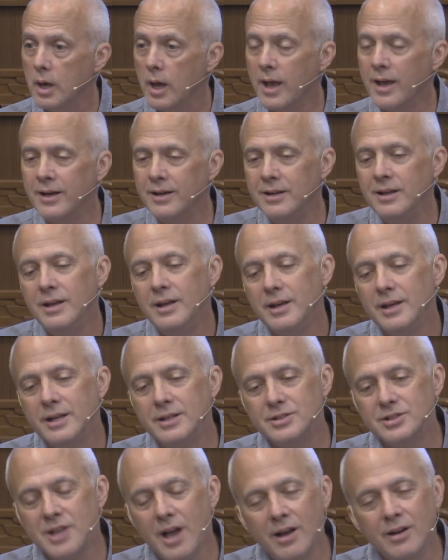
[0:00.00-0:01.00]
And
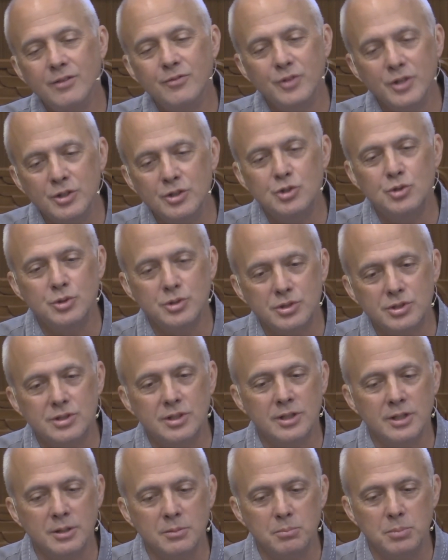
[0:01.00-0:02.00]
it's kind of
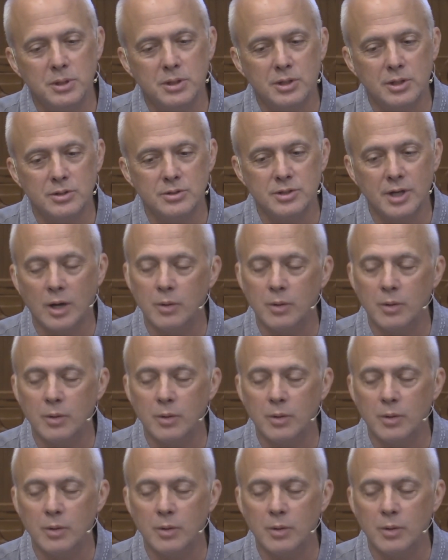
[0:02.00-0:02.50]
interesting because